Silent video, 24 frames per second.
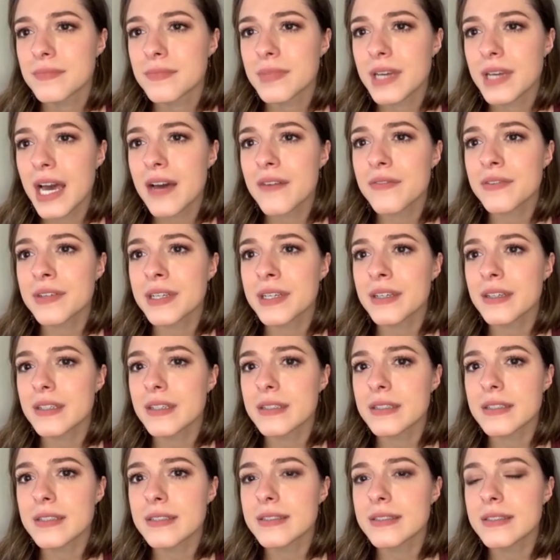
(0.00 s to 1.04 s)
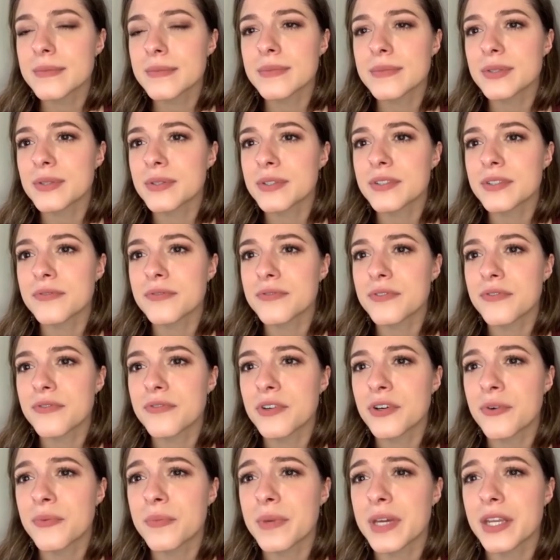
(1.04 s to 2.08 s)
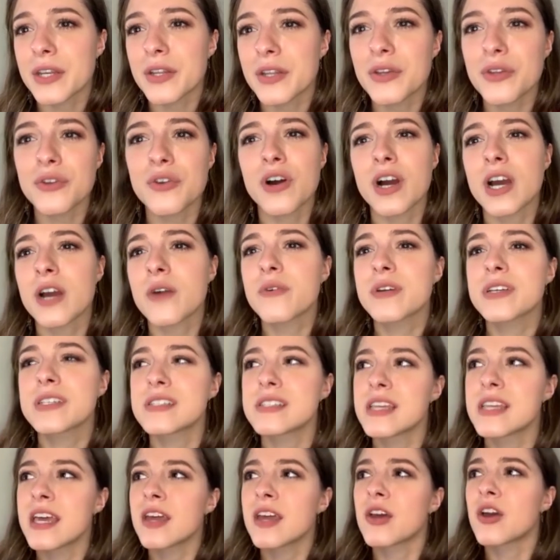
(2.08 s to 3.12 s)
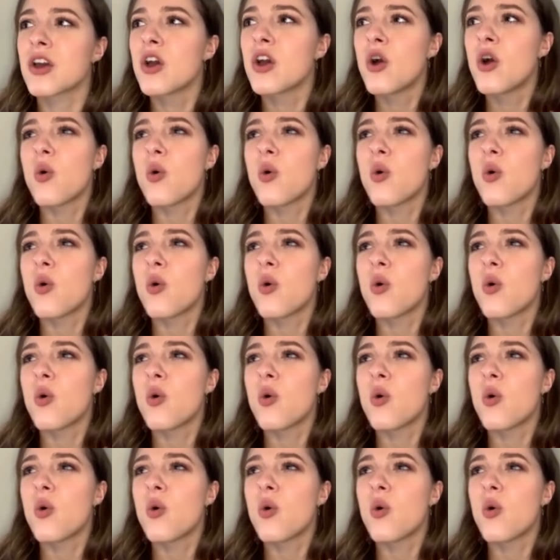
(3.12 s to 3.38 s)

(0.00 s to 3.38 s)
having yeah. some sort of fulfillment. You know, I always say,